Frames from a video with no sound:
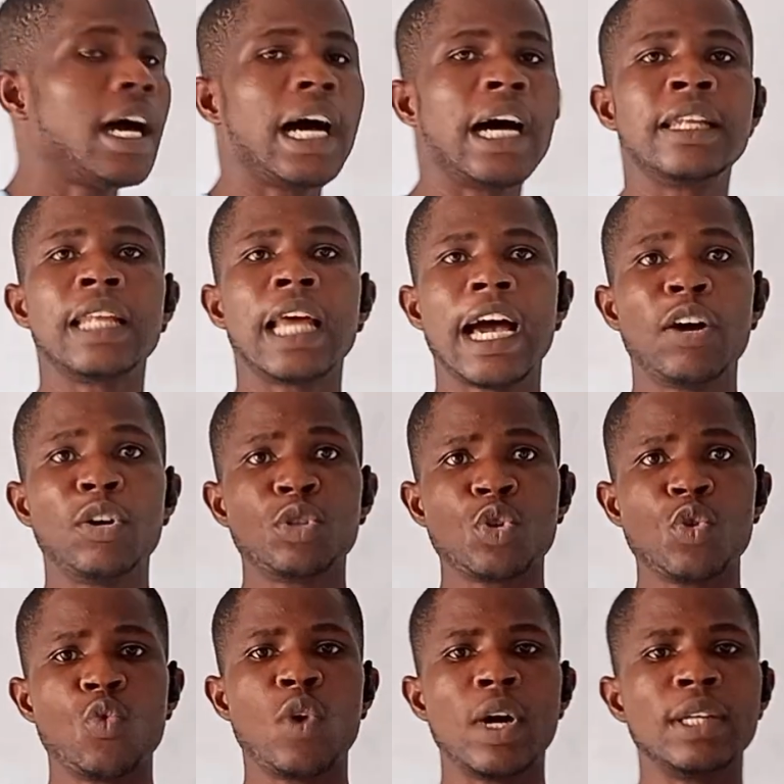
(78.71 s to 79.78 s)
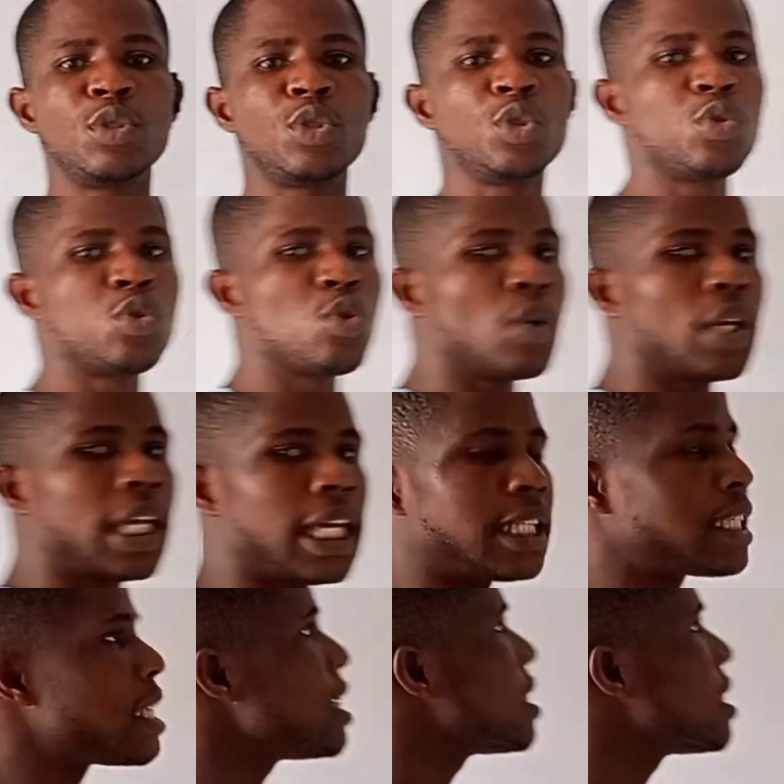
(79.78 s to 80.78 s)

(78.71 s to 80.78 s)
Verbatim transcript: And I also want you to get